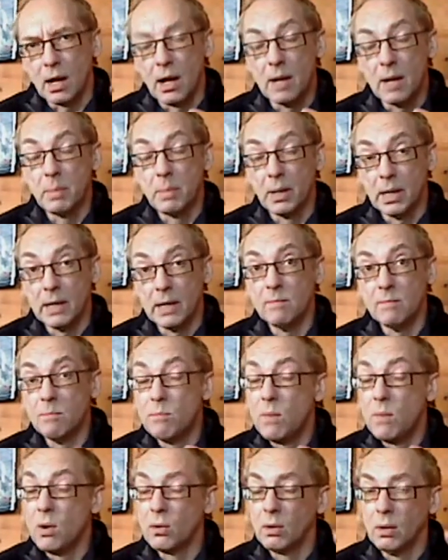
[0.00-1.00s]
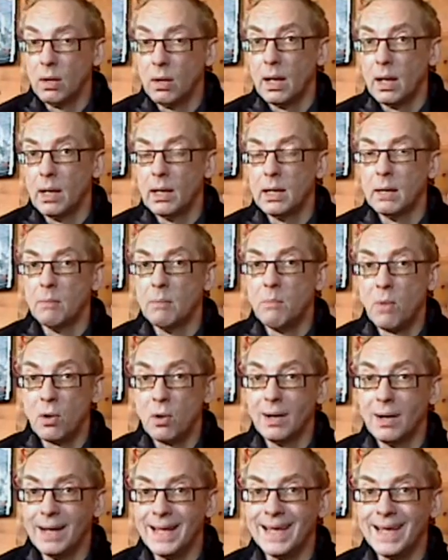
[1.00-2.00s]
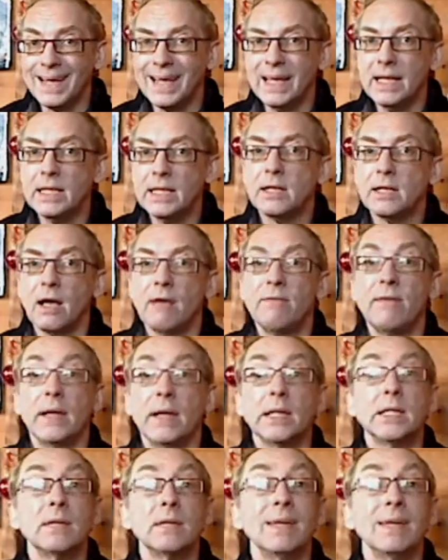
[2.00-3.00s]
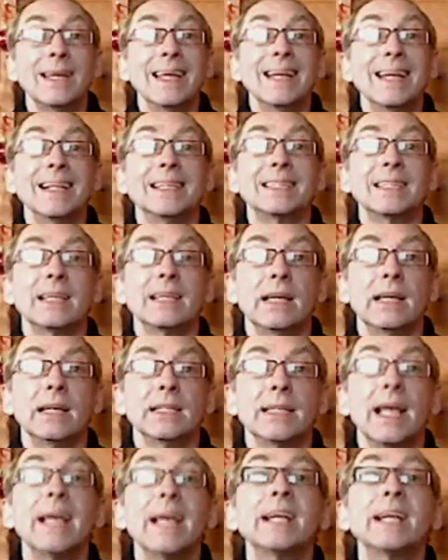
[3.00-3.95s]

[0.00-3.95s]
I believe modeling is effectively it's